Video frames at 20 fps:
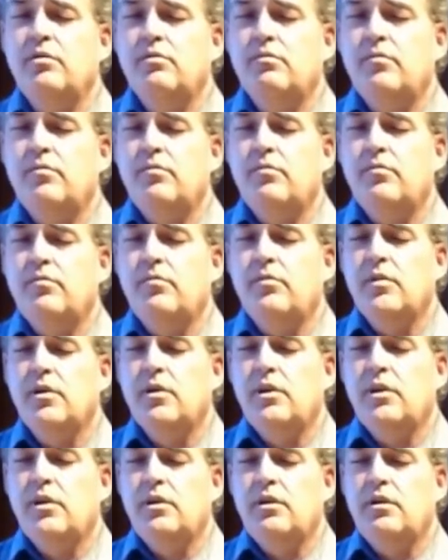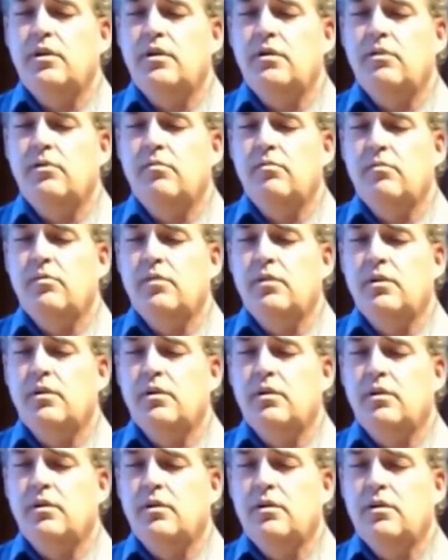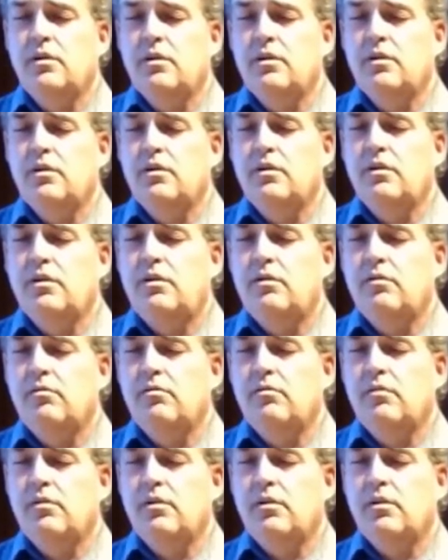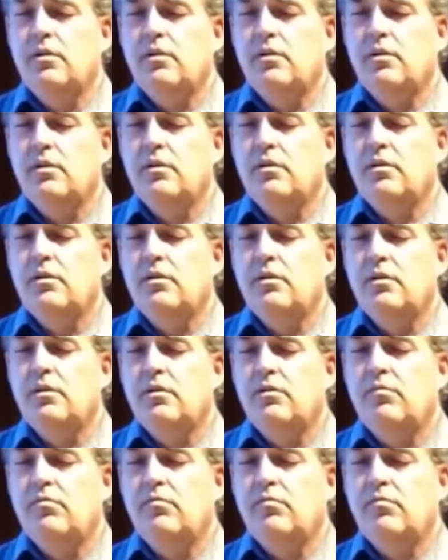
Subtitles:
No one is speaking in this clip.